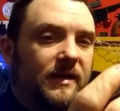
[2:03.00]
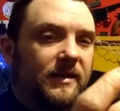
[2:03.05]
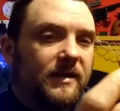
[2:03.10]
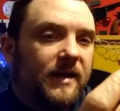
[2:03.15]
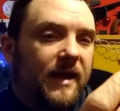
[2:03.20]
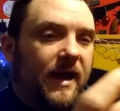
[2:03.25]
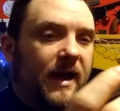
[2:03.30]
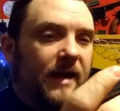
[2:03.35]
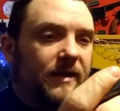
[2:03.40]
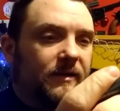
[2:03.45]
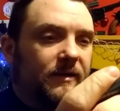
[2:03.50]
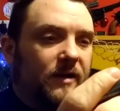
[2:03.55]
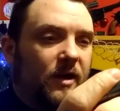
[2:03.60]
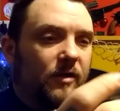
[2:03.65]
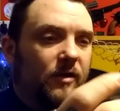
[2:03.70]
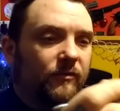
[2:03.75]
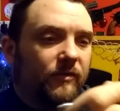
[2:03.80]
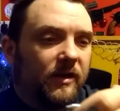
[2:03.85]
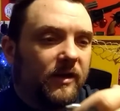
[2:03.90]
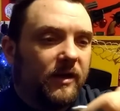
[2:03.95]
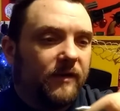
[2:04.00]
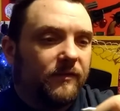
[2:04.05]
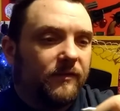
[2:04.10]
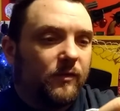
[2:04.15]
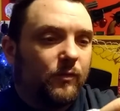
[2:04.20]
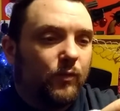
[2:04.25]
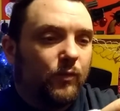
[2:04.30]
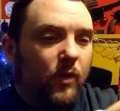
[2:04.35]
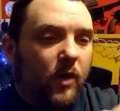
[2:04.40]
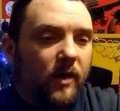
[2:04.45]
to add an O-ring if you
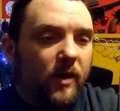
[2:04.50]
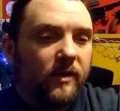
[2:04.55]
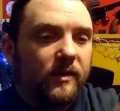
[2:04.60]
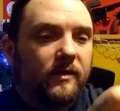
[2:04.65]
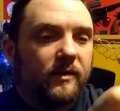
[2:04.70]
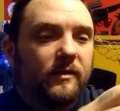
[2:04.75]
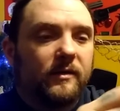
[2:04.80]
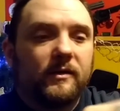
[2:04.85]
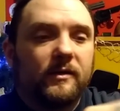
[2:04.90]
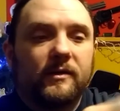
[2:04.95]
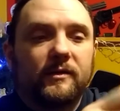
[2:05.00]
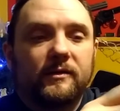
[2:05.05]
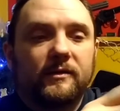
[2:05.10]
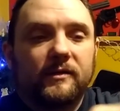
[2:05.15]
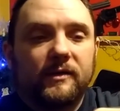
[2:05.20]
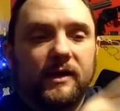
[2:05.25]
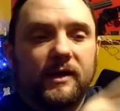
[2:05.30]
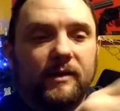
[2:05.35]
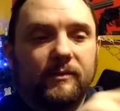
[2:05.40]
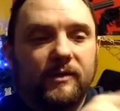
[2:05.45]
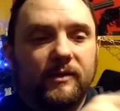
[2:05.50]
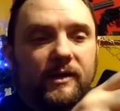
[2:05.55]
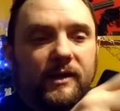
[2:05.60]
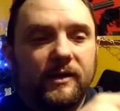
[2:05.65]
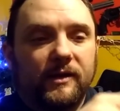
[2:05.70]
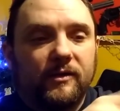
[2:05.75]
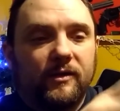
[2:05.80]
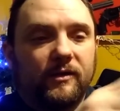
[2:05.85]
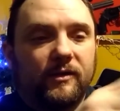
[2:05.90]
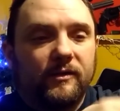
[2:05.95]
want. Keep the
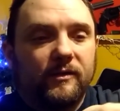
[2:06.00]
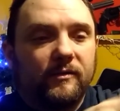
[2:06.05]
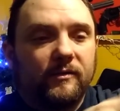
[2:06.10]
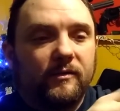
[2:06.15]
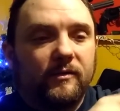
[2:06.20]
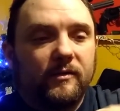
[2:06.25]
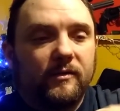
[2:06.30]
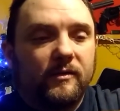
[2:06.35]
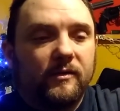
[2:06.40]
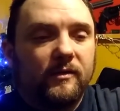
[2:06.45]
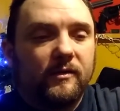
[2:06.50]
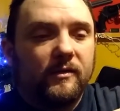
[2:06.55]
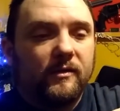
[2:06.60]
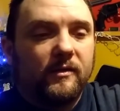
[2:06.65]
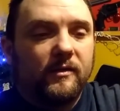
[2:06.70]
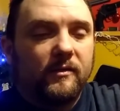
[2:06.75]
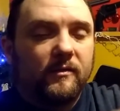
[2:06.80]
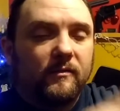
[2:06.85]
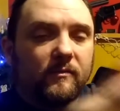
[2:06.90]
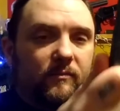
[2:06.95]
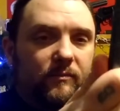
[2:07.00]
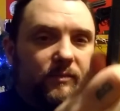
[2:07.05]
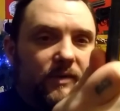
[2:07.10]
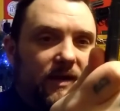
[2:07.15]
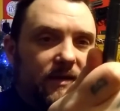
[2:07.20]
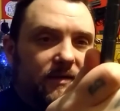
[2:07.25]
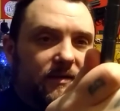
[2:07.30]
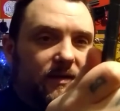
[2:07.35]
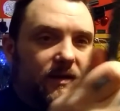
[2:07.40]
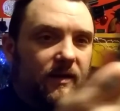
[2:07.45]
lid on
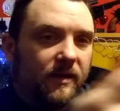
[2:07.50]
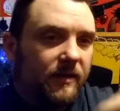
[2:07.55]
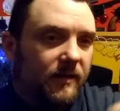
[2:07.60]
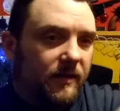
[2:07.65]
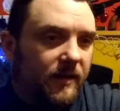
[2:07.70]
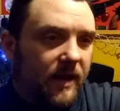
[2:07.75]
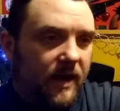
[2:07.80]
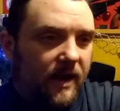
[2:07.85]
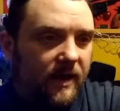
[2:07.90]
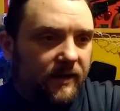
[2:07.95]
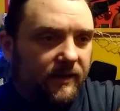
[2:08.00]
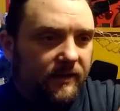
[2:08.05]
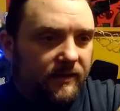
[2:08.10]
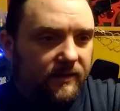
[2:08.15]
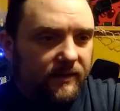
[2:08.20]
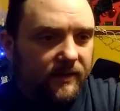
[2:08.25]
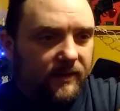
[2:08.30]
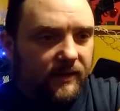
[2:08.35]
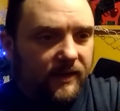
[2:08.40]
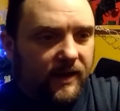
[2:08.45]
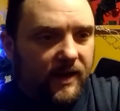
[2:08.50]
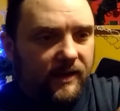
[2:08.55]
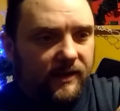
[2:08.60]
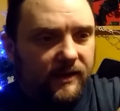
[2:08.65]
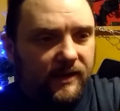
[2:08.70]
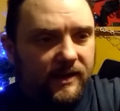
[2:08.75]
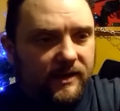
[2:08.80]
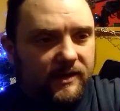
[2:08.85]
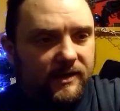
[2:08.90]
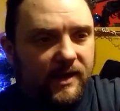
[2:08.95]
better, and again
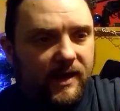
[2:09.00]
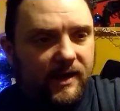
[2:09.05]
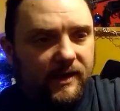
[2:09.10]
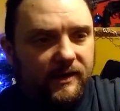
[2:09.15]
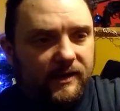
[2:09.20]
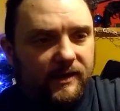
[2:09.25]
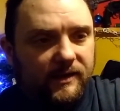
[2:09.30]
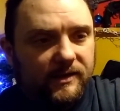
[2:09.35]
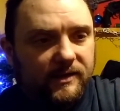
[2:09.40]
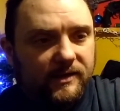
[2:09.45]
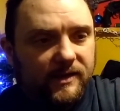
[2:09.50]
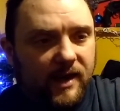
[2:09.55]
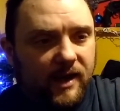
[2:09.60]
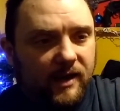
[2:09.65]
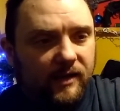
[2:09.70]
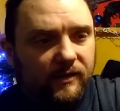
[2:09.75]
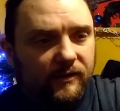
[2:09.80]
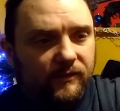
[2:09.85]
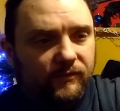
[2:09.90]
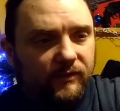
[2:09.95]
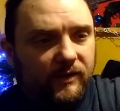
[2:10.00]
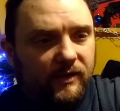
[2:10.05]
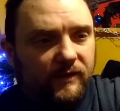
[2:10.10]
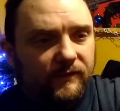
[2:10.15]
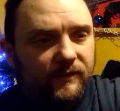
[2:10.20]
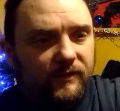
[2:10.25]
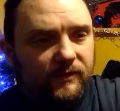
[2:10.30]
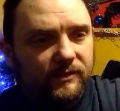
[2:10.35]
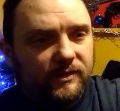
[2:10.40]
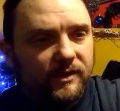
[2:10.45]
these take the standard
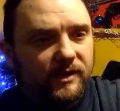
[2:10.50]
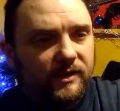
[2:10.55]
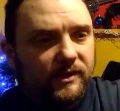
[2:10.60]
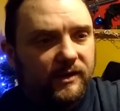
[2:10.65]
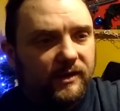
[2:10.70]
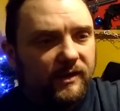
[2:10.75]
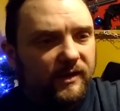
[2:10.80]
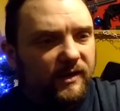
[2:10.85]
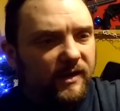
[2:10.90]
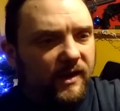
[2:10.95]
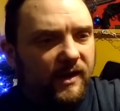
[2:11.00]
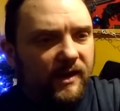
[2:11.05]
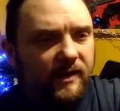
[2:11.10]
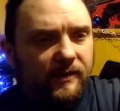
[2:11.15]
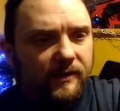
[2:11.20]
refills that you can get.